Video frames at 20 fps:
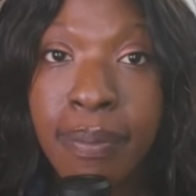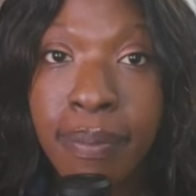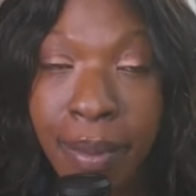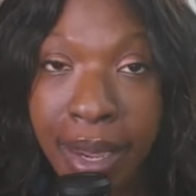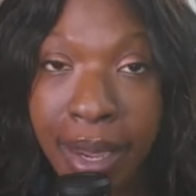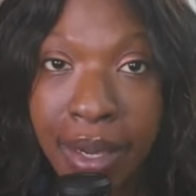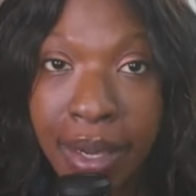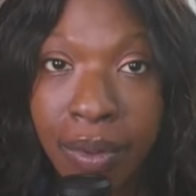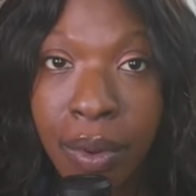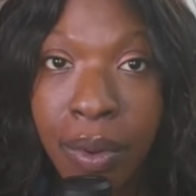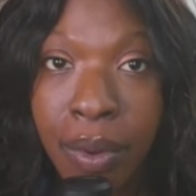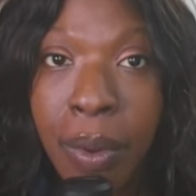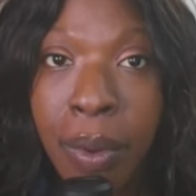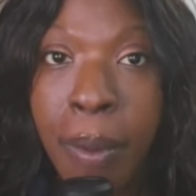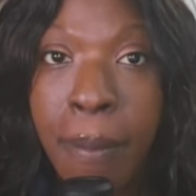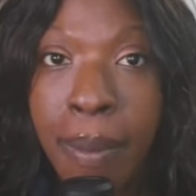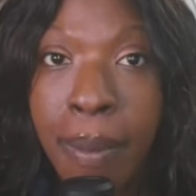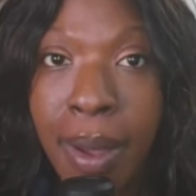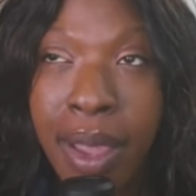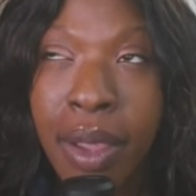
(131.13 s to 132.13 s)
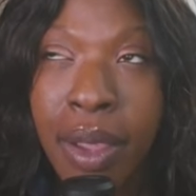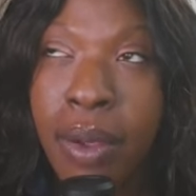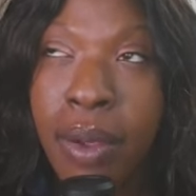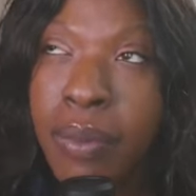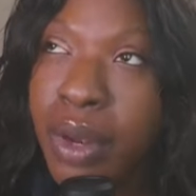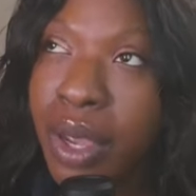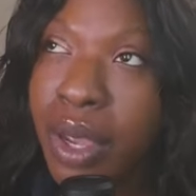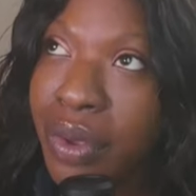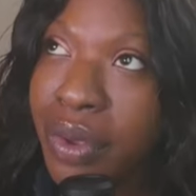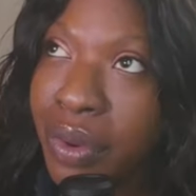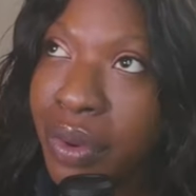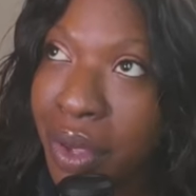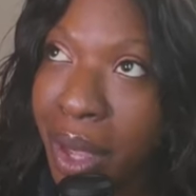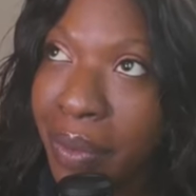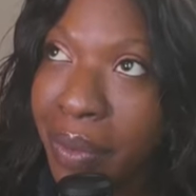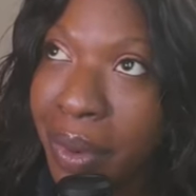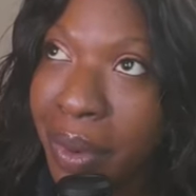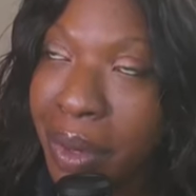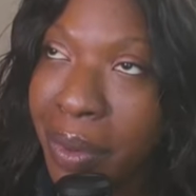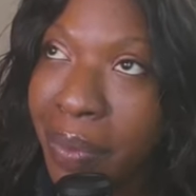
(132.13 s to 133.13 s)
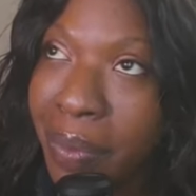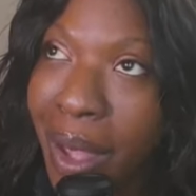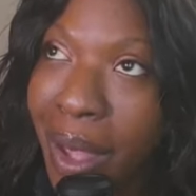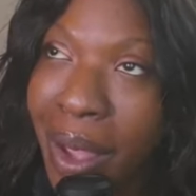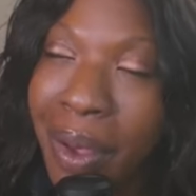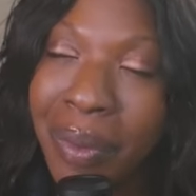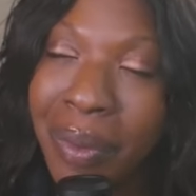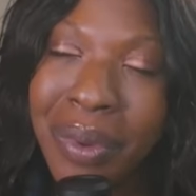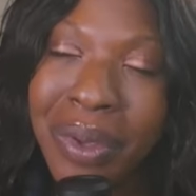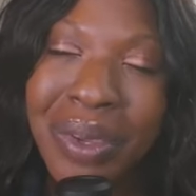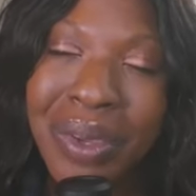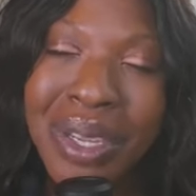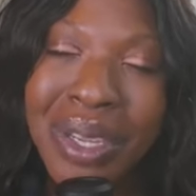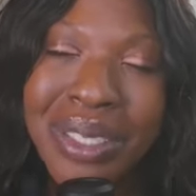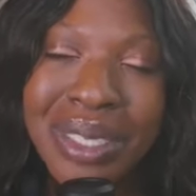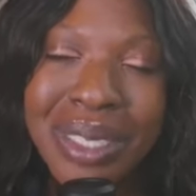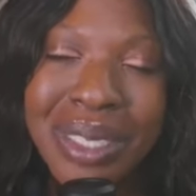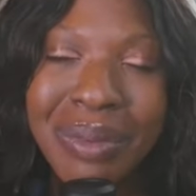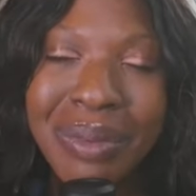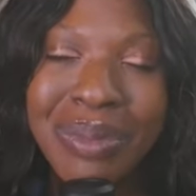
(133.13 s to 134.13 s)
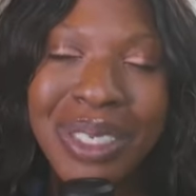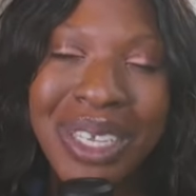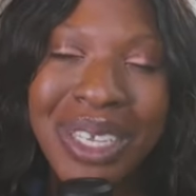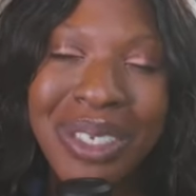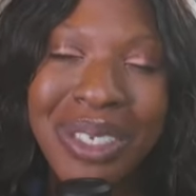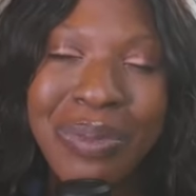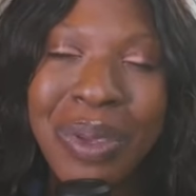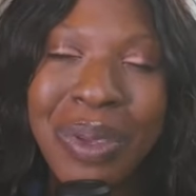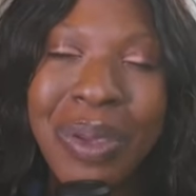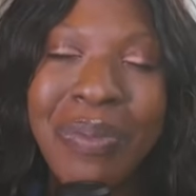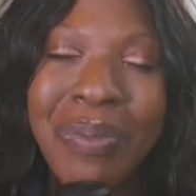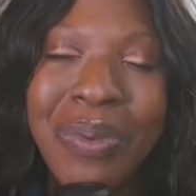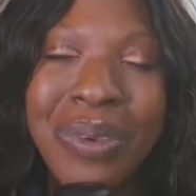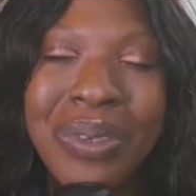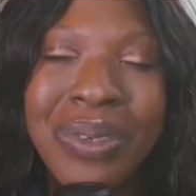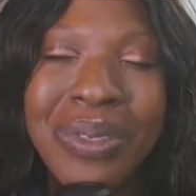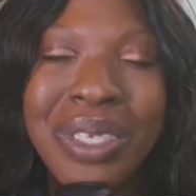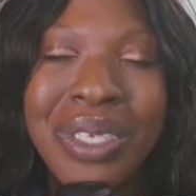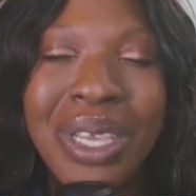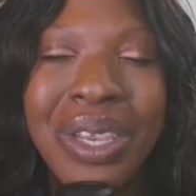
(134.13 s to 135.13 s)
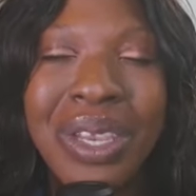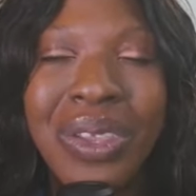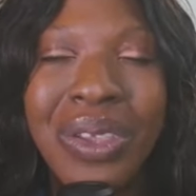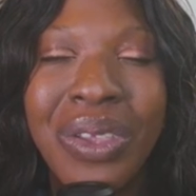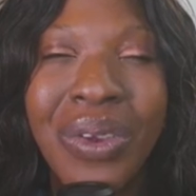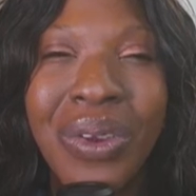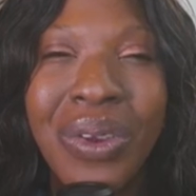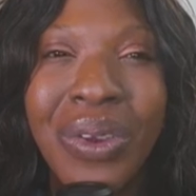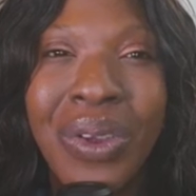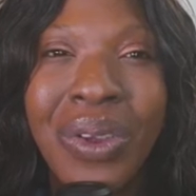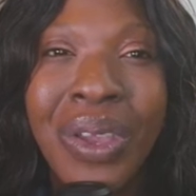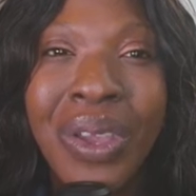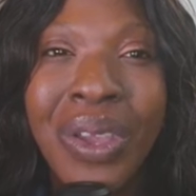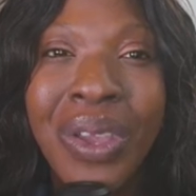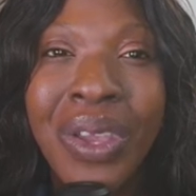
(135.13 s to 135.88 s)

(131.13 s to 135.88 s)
microbiome, not your gut microbiome, but you get stem cells being produced in your